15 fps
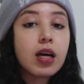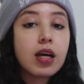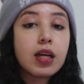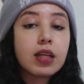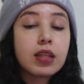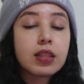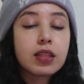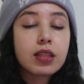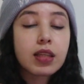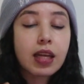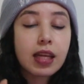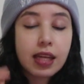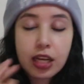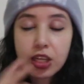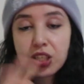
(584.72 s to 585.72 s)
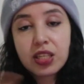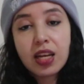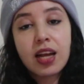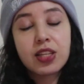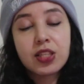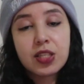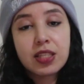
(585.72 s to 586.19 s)
and like I just
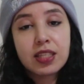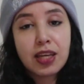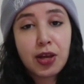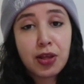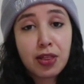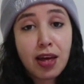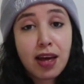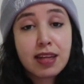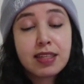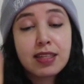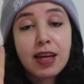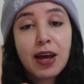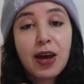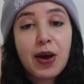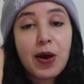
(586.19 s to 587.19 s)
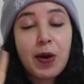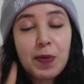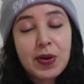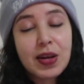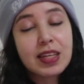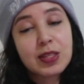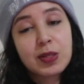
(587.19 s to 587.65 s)
had to say that. Hope
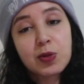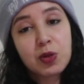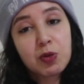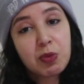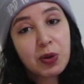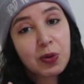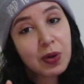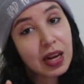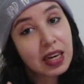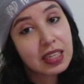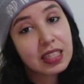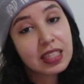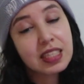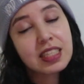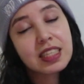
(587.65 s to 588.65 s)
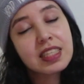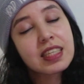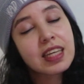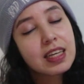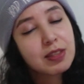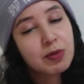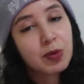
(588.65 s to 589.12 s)
you guys enjoyed my reaction. See you
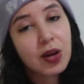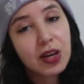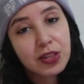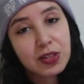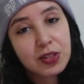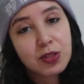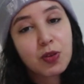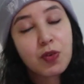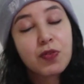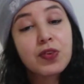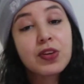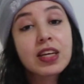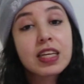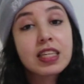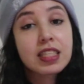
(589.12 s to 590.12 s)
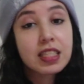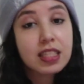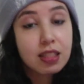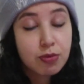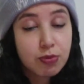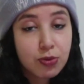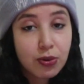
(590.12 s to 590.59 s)
guys in more artists. Don't forget to
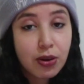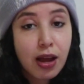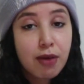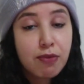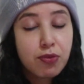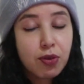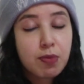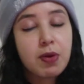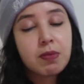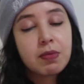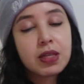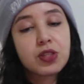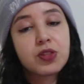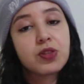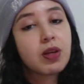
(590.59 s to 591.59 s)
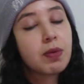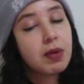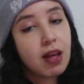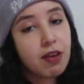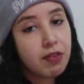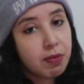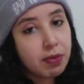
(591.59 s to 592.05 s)
subscribe, follow me on my Instagram, and
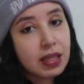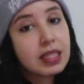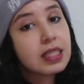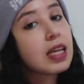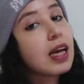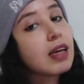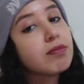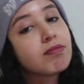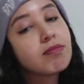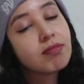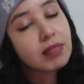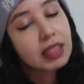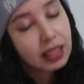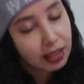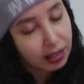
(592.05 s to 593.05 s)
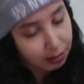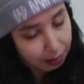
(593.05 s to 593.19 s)
have a blessed day.